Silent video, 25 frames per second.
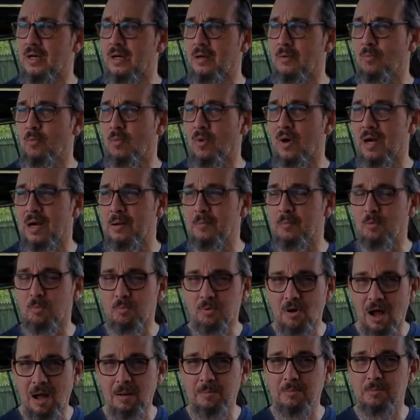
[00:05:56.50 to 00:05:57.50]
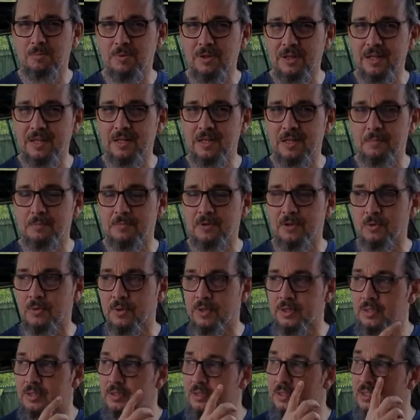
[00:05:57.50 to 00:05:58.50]
what I will probably end up doing
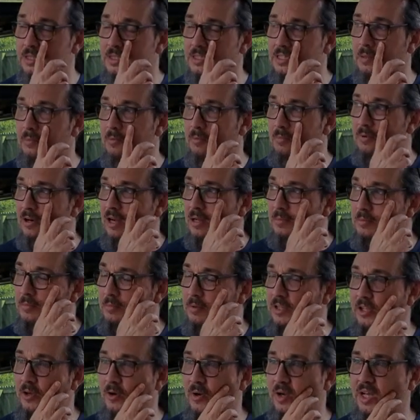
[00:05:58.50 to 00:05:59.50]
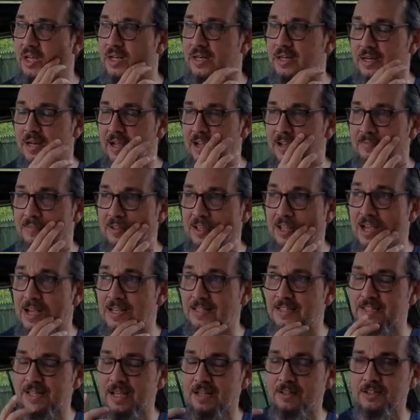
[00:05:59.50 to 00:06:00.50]
is I will probably go ahead and have the
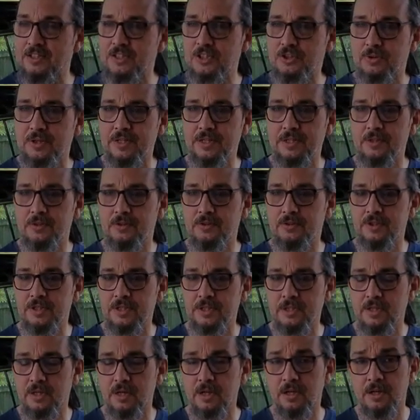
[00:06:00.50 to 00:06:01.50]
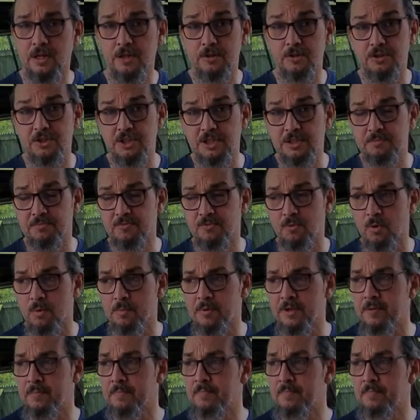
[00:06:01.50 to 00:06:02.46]
guys down the street who did another Jeep for me